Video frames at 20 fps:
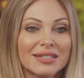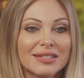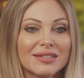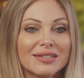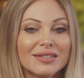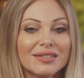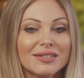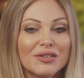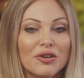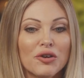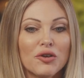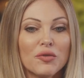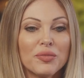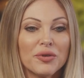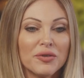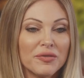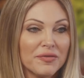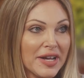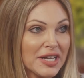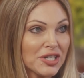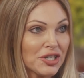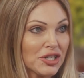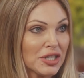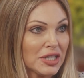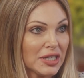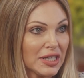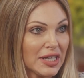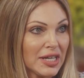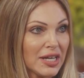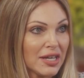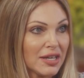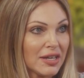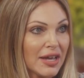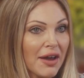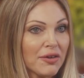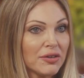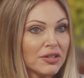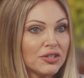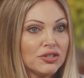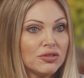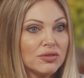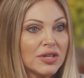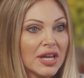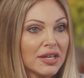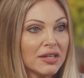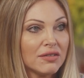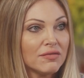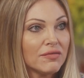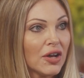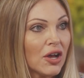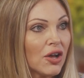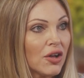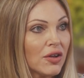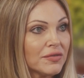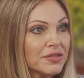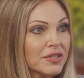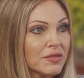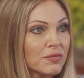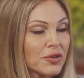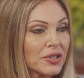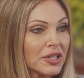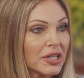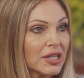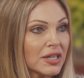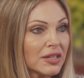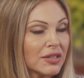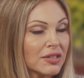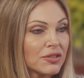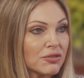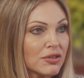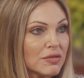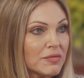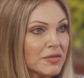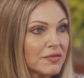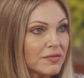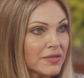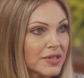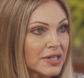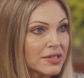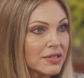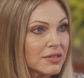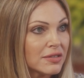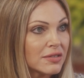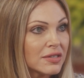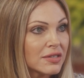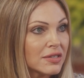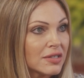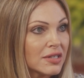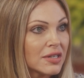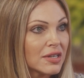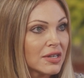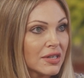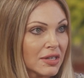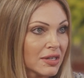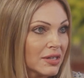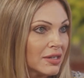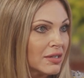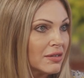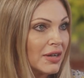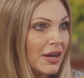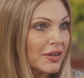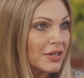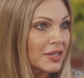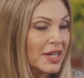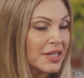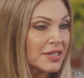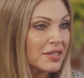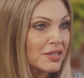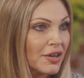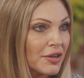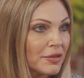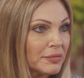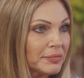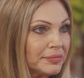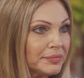Yeah. So, professionally, how did you get involved in working in the treatment field? How did that start?